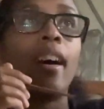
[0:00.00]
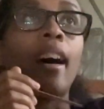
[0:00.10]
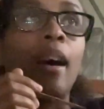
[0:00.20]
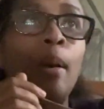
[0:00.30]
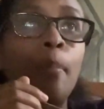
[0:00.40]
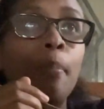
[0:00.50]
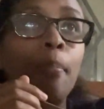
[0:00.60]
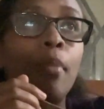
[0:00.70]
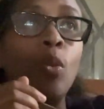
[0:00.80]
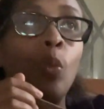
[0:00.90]

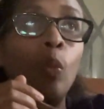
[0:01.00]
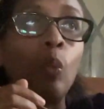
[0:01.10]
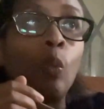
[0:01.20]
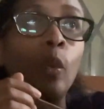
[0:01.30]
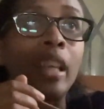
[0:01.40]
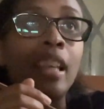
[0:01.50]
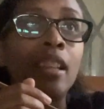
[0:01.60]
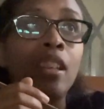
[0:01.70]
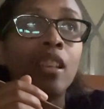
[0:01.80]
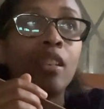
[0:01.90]
But
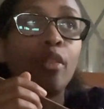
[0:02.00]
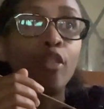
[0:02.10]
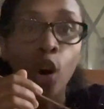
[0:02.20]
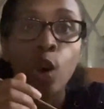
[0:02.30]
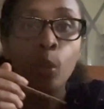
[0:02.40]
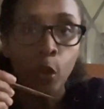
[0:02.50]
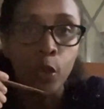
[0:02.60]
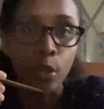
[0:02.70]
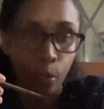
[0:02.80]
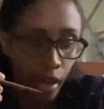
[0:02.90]
when fall
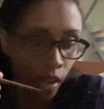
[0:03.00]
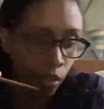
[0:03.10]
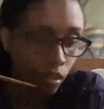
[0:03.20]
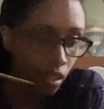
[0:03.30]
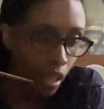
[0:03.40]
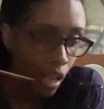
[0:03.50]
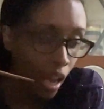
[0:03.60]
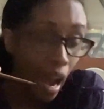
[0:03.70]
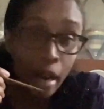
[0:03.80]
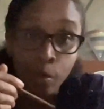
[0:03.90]
rolls around,
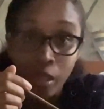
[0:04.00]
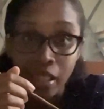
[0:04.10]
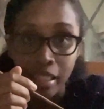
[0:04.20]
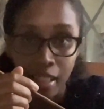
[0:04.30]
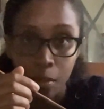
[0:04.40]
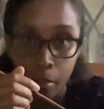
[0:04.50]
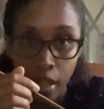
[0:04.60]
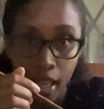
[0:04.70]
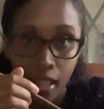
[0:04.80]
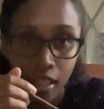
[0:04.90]
I really need a
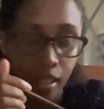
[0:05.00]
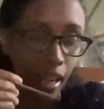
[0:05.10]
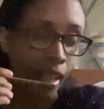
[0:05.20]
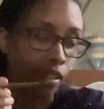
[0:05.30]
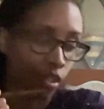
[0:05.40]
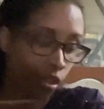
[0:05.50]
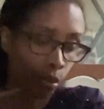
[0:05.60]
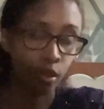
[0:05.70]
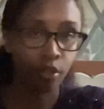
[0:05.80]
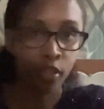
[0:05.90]
break. And so
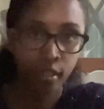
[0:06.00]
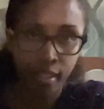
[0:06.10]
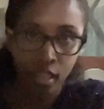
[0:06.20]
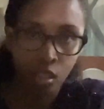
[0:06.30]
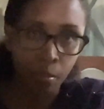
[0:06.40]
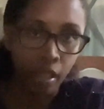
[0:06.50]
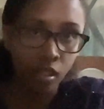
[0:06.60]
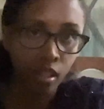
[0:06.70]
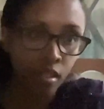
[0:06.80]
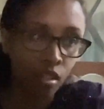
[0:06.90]
the first thing on my
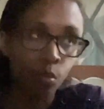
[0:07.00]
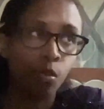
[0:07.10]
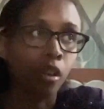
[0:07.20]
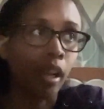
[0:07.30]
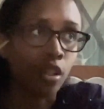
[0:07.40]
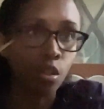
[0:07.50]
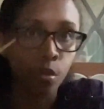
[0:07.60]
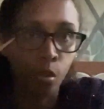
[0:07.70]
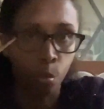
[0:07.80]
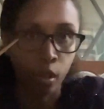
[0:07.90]
list of what I do
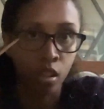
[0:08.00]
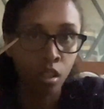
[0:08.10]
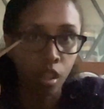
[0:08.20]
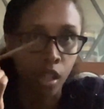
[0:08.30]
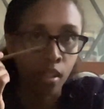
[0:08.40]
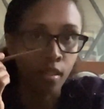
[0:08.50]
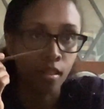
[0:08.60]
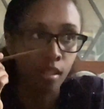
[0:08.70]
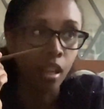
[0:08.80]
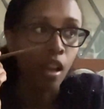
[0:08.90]
in the winter
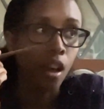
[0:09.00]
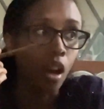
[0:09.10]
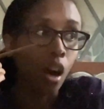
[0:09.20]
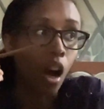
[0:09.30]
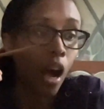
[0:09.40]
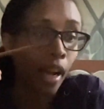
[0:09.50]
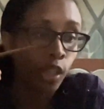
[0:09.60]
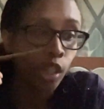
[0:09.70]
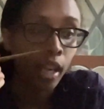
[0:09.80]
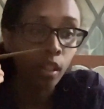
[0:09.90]
is I
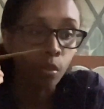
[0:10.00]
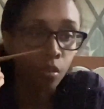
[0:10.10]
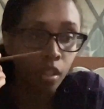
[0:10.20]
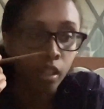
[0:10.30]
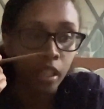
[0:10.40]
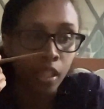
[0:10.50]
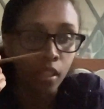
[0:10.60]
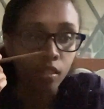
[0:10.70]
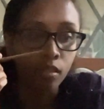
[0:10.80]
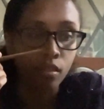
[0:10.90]
try to
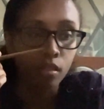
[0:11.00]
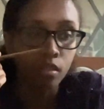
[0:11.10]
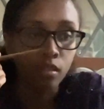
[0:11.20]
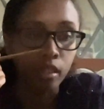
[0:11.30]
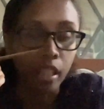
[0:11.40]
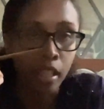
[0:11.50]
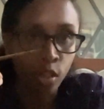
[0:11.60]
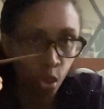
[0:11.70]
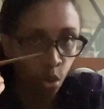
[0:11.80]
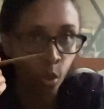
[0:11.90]
really
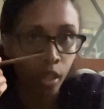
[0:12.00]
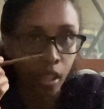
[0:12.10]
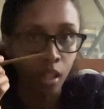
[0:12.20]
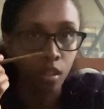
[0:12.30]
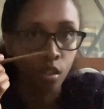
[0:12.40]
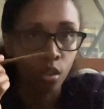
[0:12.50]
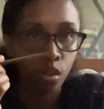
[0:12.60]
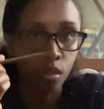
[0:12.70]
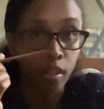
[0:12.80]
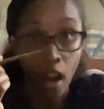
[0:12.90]
enjoy
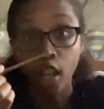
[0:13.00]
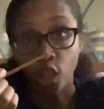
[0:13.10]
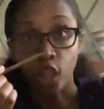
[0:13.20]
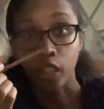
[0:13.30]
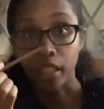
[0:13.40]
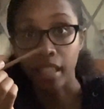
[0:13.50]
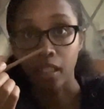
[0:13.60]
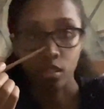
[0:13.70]
not gardening.